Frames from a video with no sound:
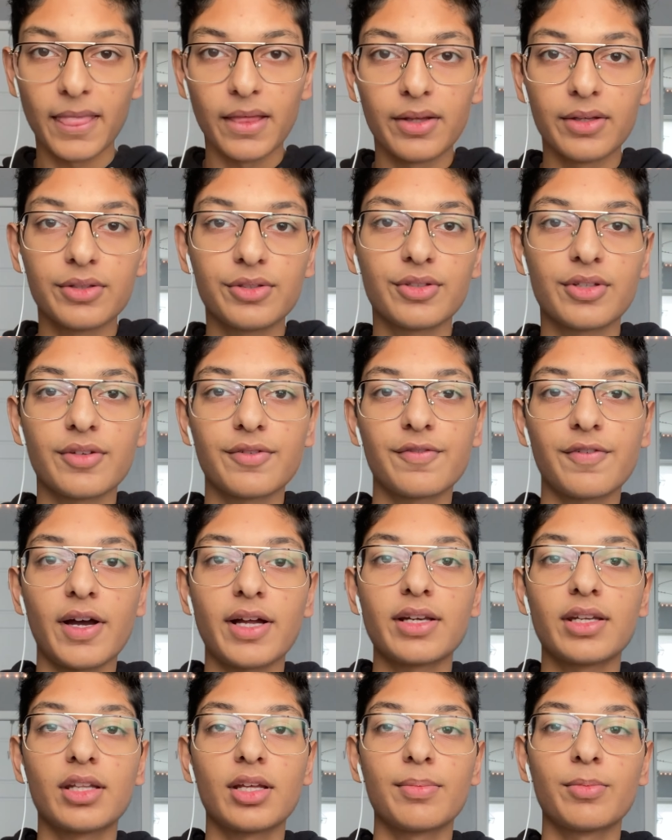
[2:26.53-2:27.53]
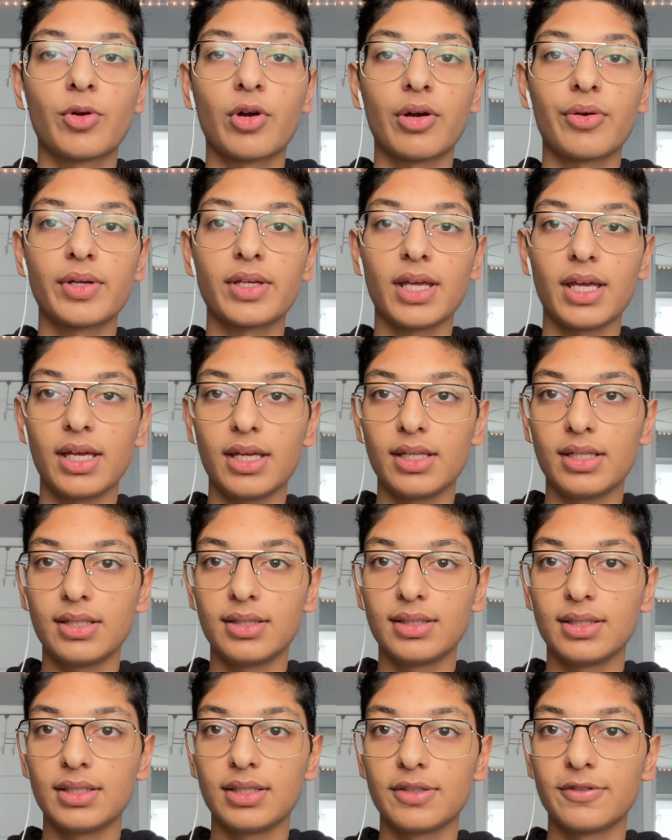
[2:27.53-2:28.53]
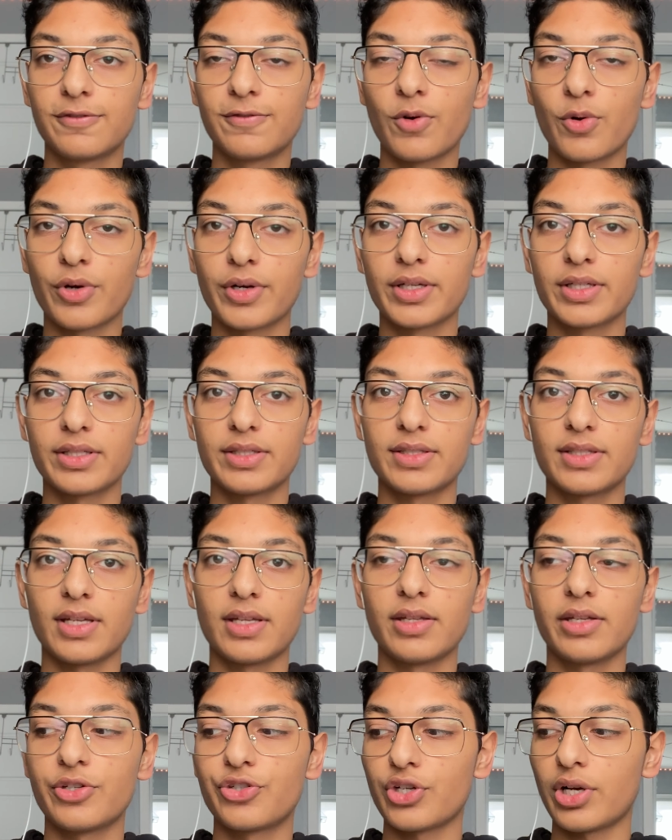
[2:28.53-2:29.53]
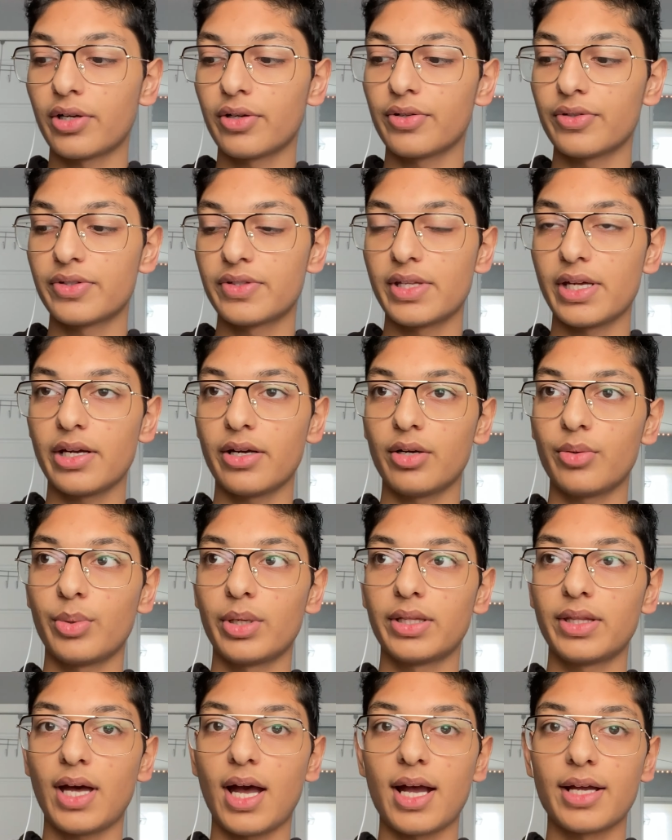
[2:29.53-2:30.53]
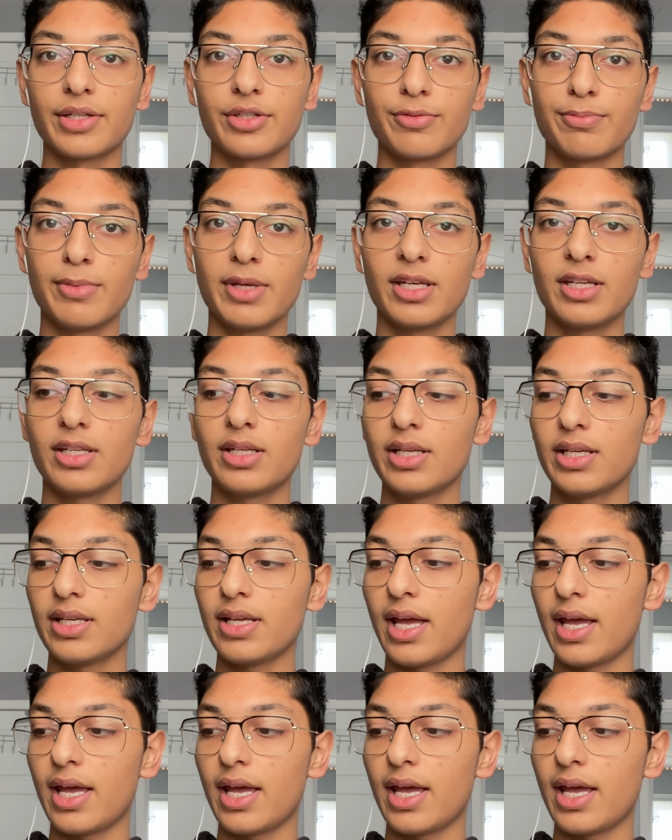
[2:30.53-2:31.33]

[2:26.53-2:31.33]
You can find them growing in the forests and the jungles there with high humidity,